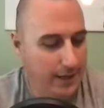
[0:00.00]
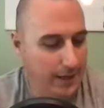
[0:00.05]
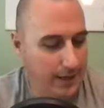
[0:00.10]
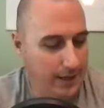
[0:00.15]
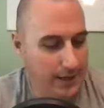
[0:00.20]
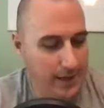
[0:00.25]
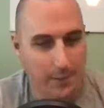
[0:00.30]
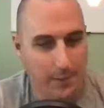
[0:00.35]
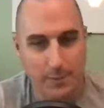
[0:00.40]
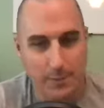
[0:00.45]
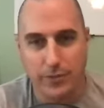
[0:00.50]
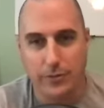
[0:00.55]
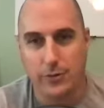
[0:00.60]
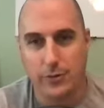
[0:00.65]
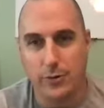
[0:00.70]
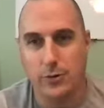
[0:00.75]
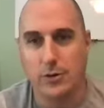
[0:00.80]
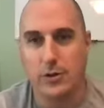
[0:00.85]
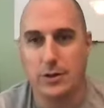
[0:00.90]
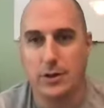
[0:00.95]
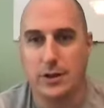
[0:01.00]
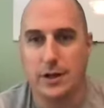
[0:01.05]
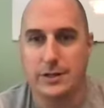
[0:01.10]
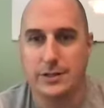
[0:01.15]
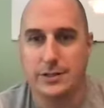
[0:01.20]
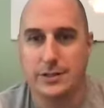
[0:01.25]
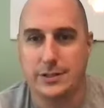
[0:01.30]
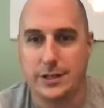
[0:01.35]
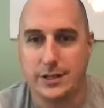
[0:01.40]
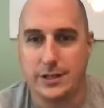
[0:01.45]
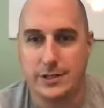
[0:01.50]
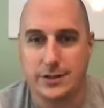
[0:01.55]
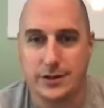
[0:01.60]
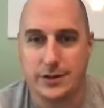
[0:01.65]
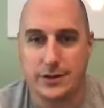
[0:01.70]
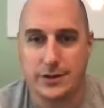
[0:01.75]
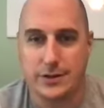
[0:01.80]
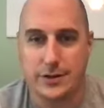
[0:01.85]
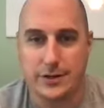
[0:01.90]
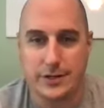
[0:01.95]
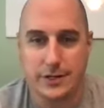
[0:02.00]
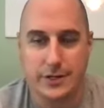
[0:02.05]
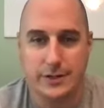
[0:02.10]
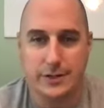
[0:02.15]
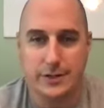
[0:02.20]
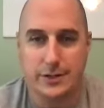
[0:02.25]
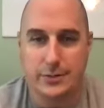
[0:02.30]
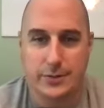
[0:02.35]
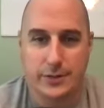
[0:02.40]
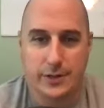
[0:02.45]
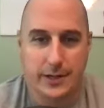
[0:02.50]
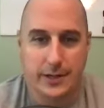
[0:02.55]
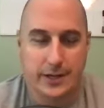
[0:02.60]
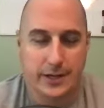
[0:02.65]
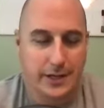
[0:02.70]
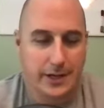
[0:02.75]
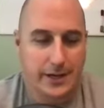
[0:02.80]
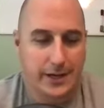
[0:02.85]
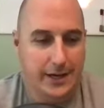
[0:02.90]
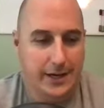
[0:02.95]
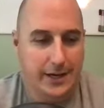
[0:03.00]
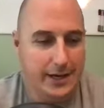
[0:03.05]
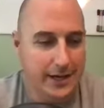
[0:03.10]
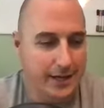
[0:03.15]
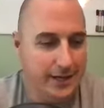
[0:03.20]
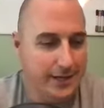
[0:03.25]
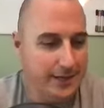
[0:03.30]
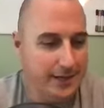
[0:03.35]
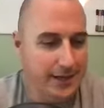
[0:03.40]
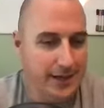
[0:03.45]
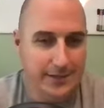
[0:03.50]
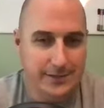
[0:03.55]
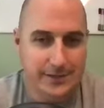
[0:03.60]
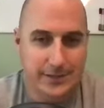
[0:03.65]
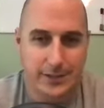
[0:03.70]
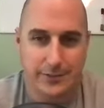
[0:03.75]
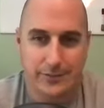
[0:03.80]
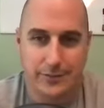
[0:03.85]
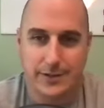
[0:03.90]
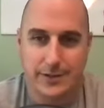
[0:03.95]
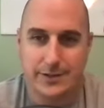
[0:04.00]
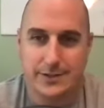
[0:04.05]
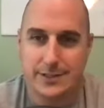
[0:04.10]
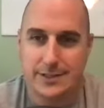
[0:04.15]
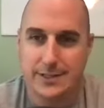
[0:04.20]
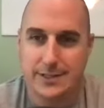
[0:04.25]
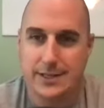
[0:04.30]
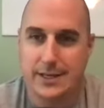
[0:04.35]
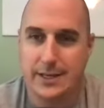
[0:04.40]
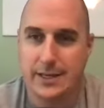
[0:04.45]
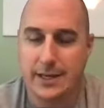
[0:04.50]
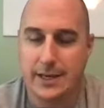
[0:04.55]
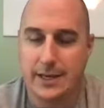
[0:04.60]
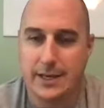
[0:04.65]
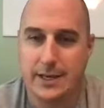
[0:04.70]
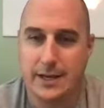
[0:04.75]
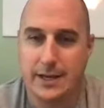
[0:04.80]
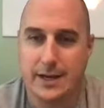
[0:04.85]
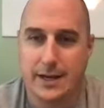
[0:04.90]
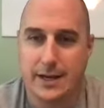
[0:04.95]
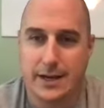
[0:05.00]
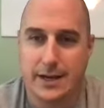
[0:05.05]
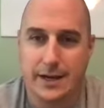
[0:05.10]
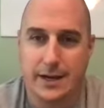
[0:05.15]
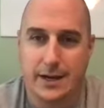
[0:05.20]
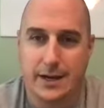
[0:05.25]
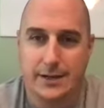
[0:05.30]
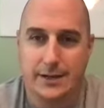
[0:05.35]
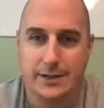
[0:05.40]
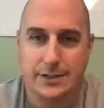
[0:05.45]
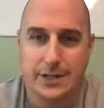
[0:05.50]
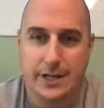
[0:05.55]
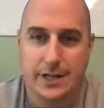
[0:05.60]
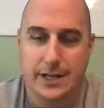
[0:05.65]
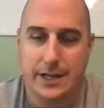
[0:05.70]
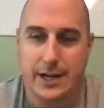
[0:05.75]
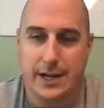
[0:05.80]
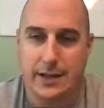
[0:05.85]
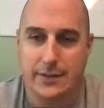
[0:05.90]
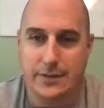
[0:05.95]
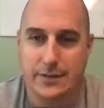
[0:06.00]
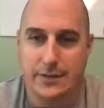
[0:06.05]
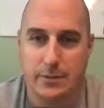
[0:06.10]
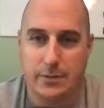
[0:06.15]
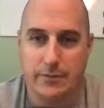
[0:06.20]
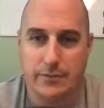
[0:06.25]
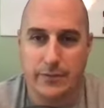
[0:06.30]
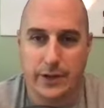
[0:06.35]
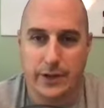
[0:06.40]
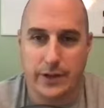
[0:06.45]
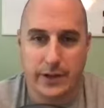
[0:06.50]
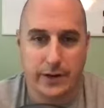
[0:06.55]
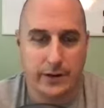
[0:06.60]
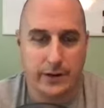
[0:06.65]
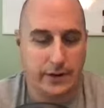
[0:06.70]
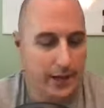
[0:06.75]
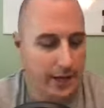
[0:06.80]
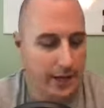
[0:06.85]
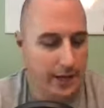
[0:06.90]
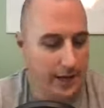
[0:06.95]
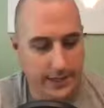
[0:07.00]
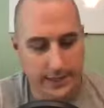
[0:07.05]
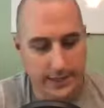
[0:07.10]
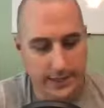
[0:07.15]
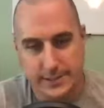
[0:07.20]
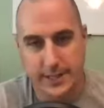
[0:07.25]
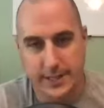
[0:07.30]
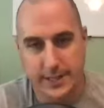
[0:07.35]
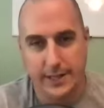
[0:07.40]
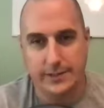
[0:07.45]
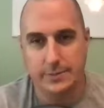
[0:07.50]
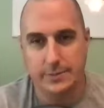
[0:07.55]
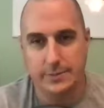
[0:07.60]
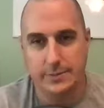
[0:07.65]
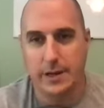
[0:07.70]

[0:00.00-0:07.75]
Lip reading: coming through clutch as I started a new class here recently, checking out some of their content.